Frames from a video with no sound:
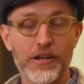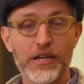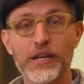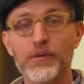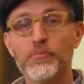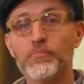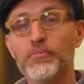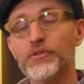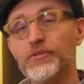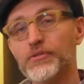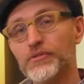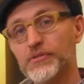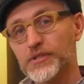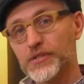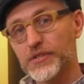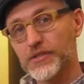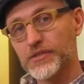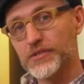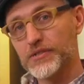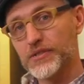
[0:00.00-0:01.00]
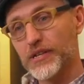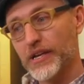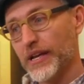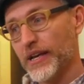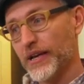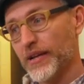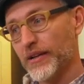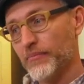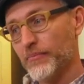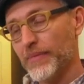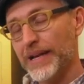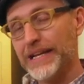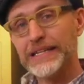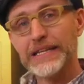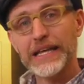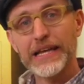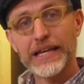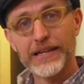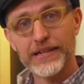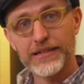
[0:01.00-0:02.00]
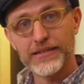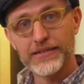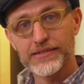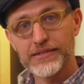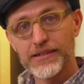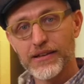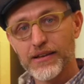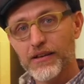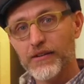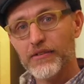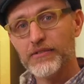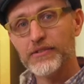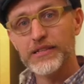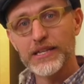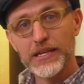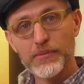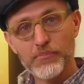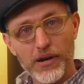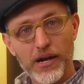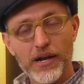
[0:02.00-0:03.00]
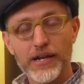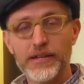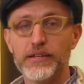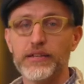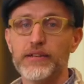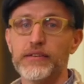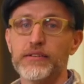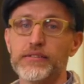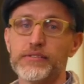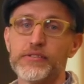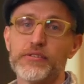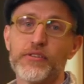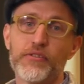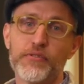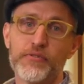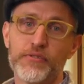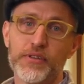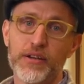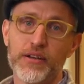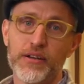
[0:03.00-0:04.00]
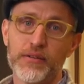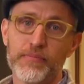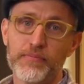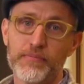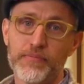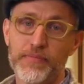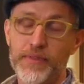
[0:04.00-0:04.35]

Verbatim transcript: It produces and maintains deep ideas through time.